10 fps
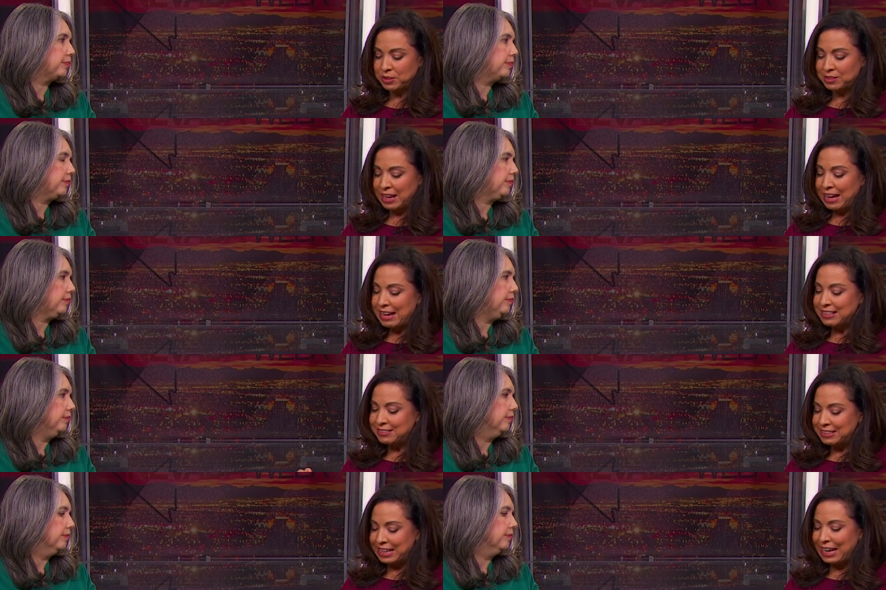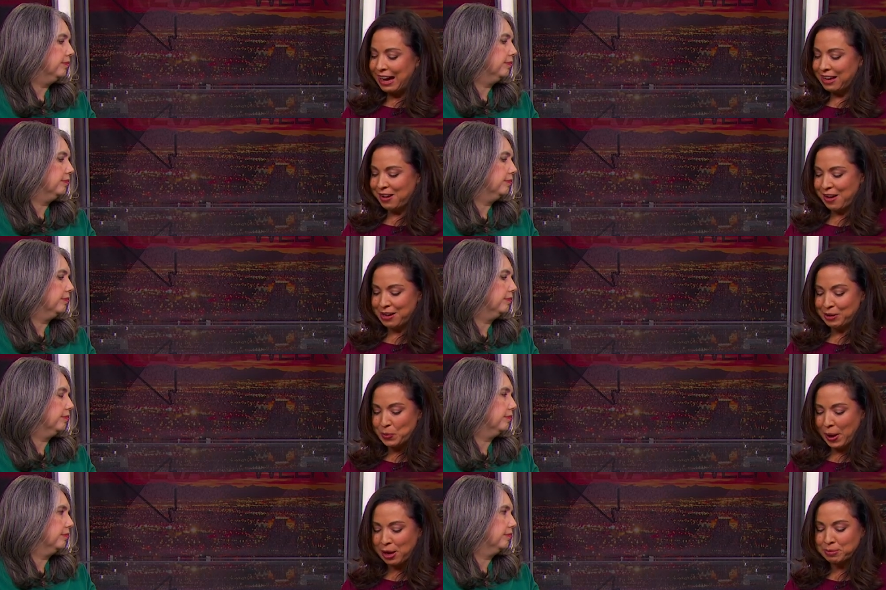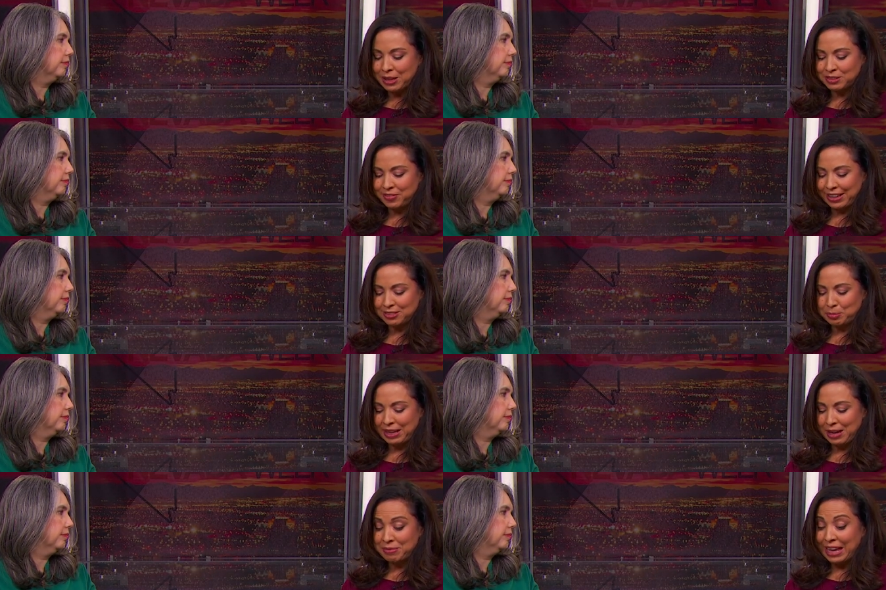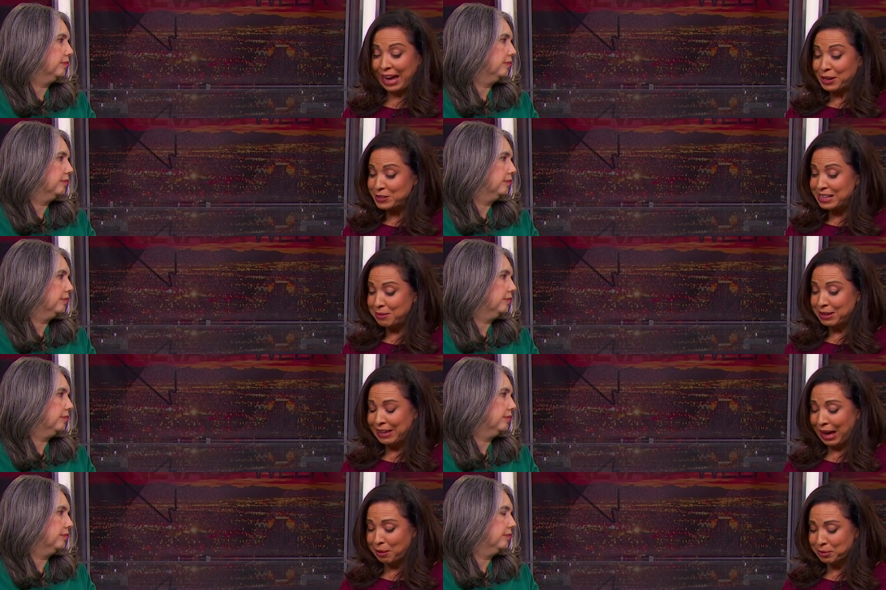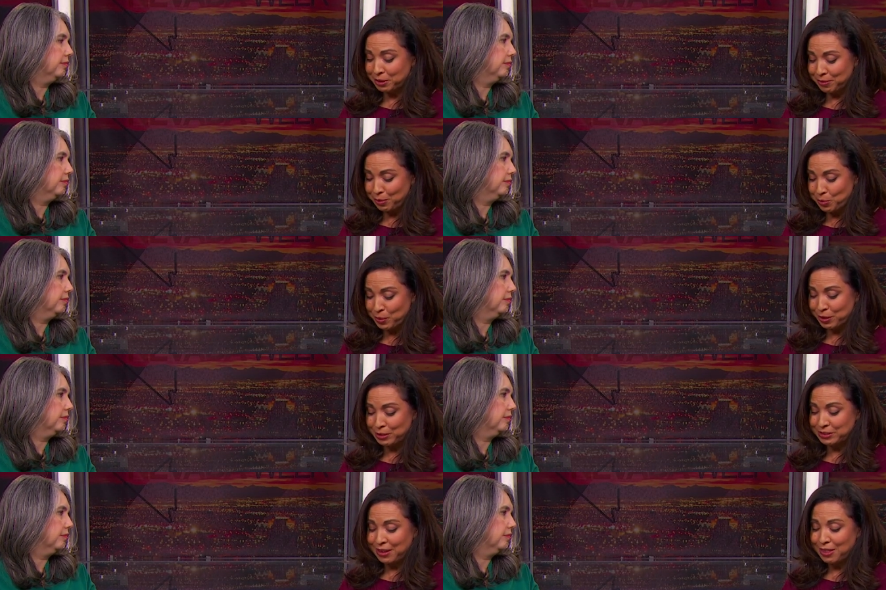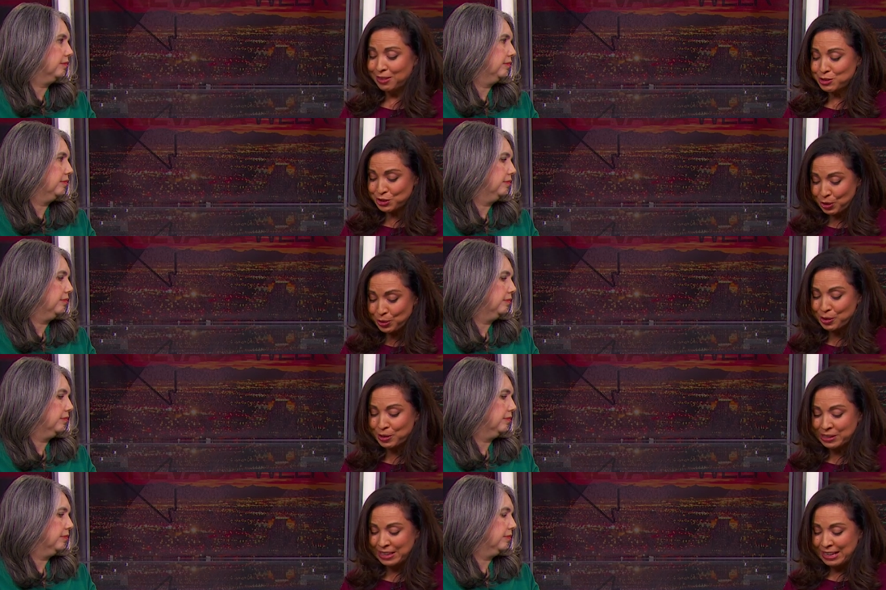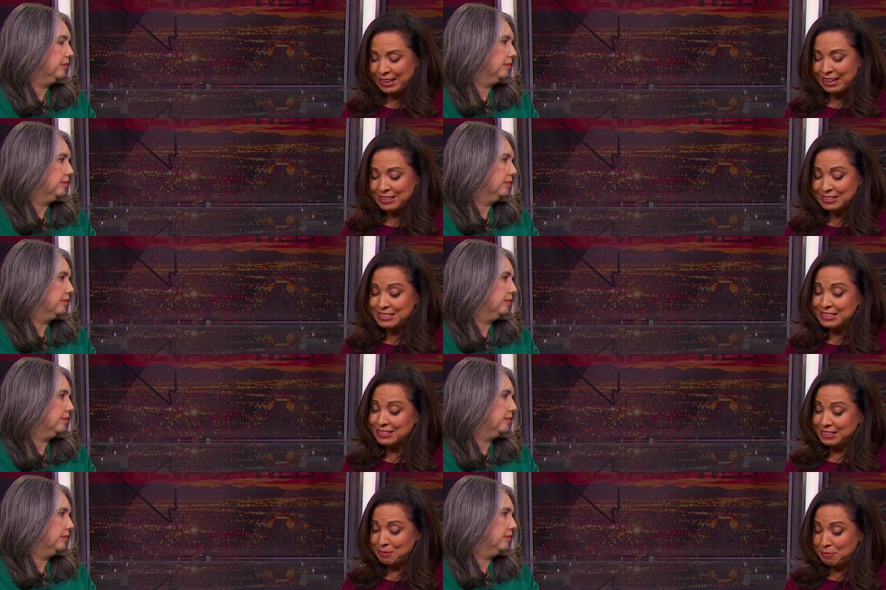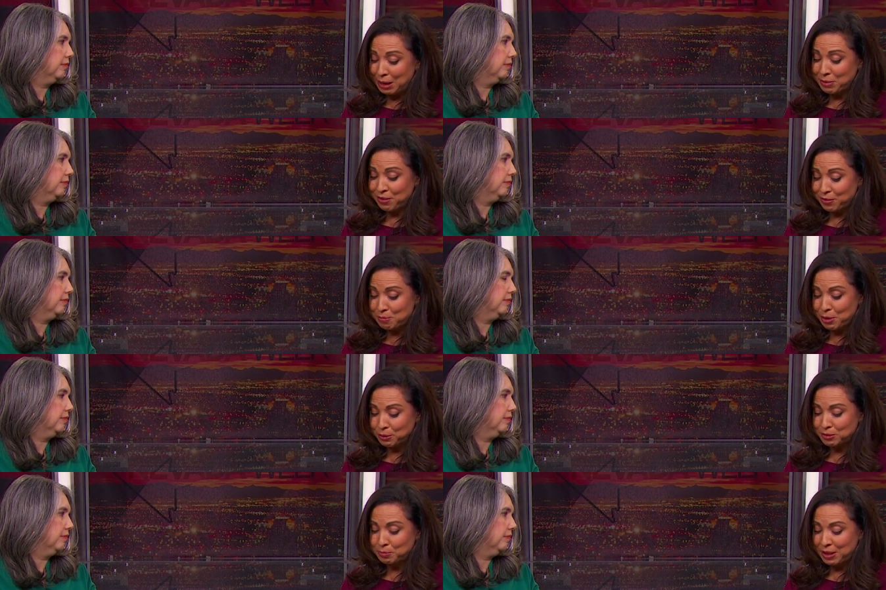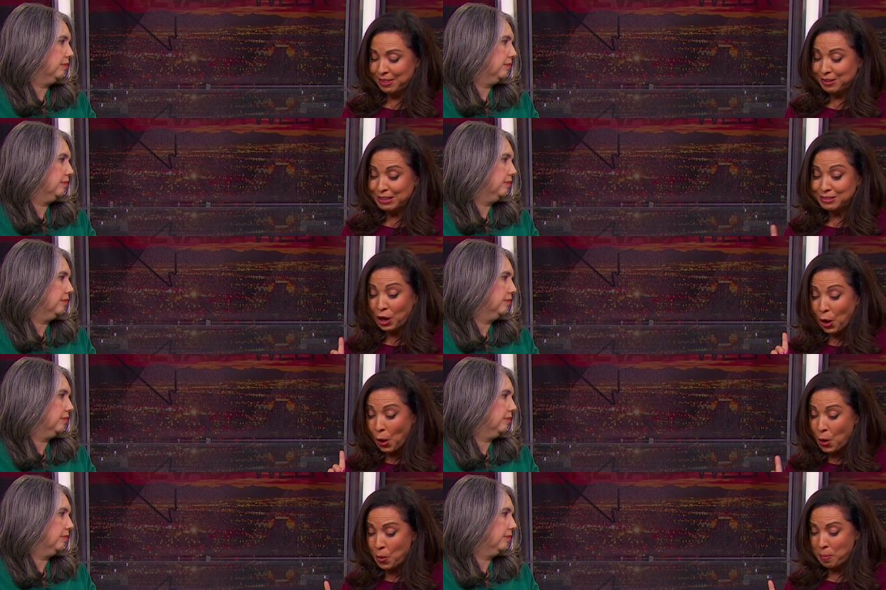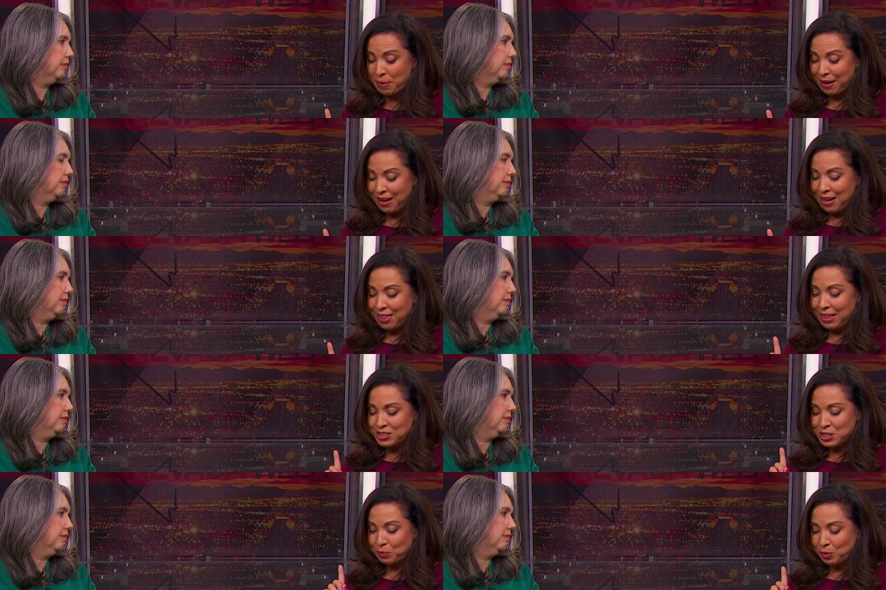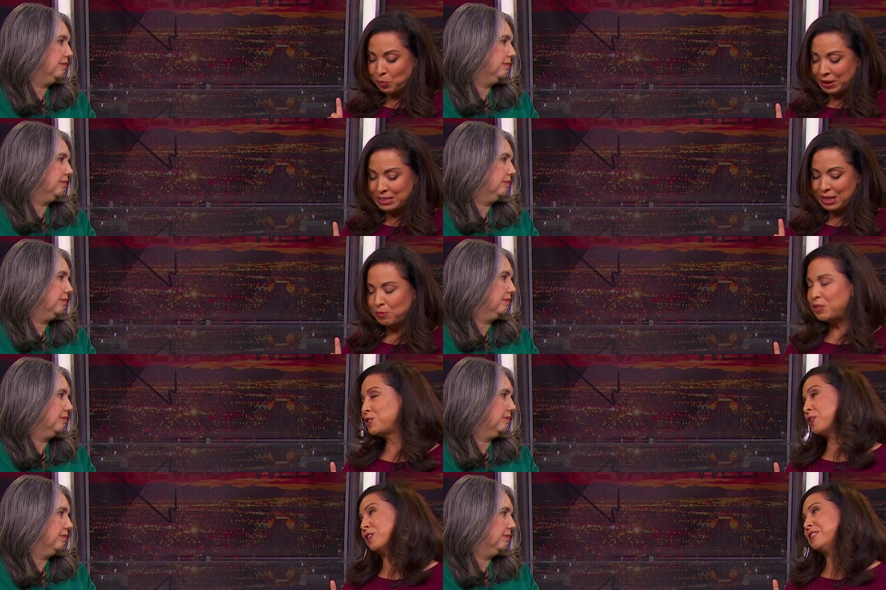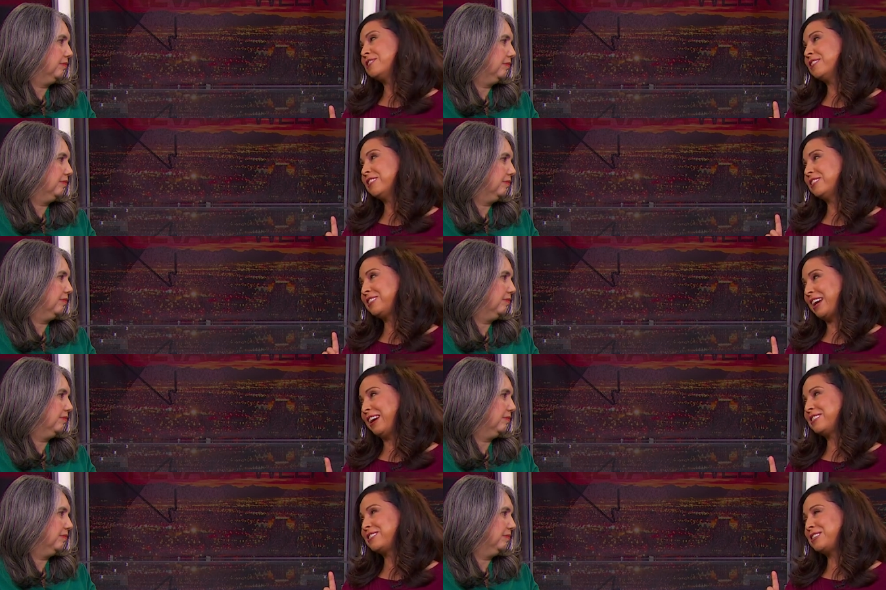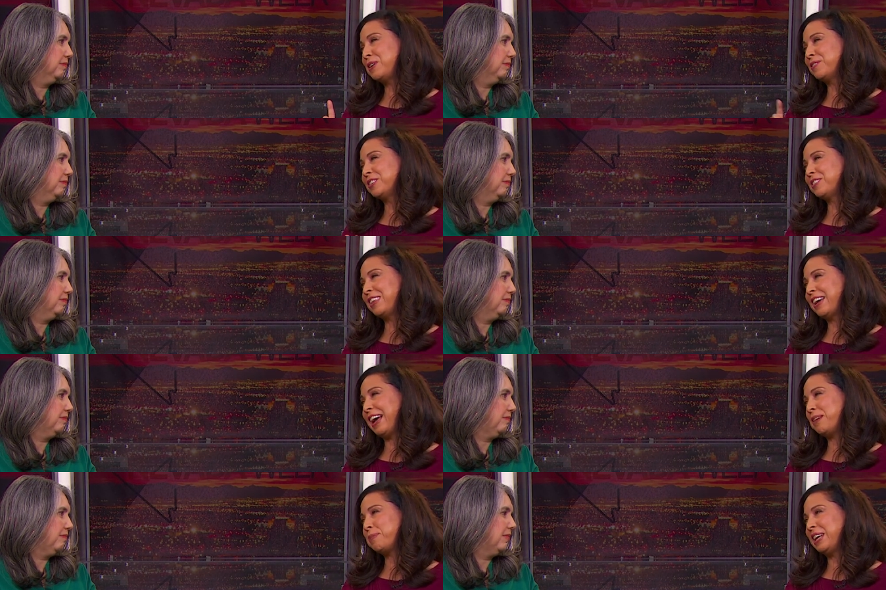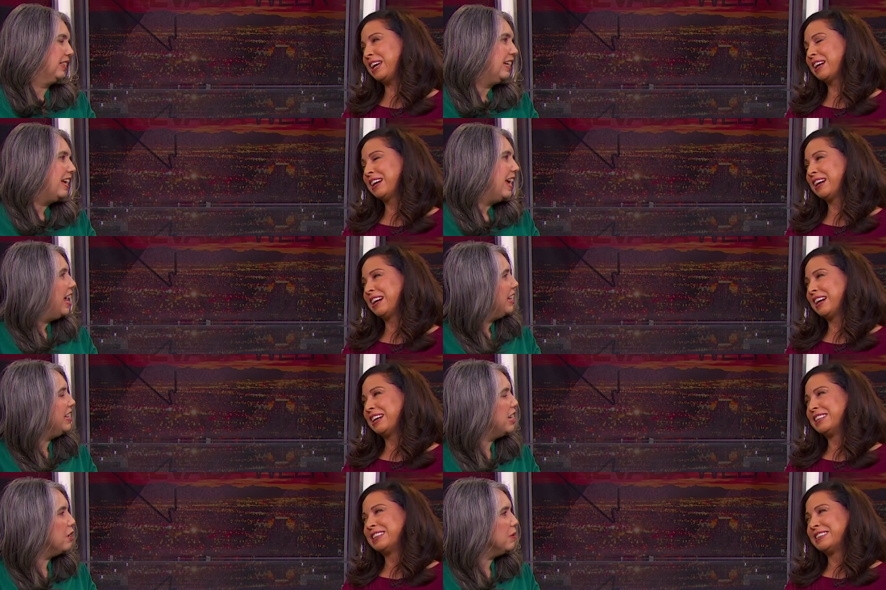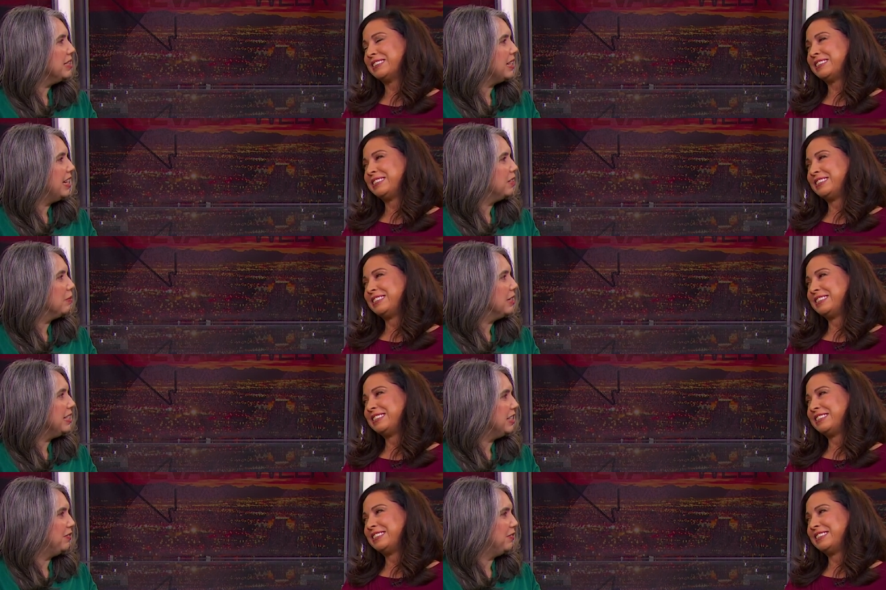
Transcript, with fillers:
Speaker 1: was a city icon who helped Las Vegas become the entertainment capital of the world. The showgirl is a distant memory for most, but there is hope that she will one day return to the stage. Do you ever see that happening?
Speaker 2: You know, it's it's really